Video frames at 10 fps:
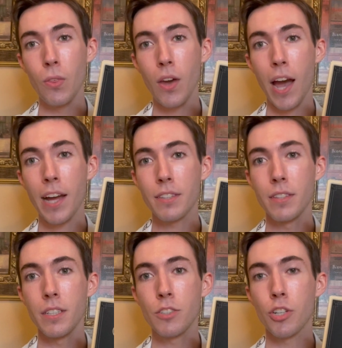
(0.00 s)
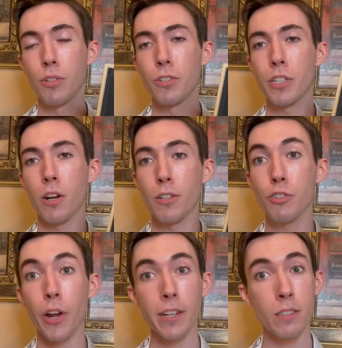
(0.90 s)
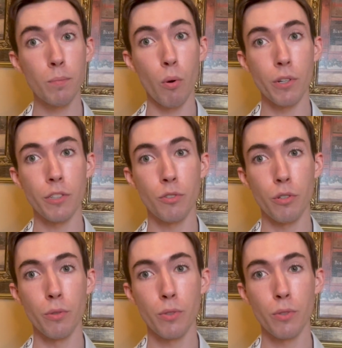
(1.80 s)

that the children are transported to,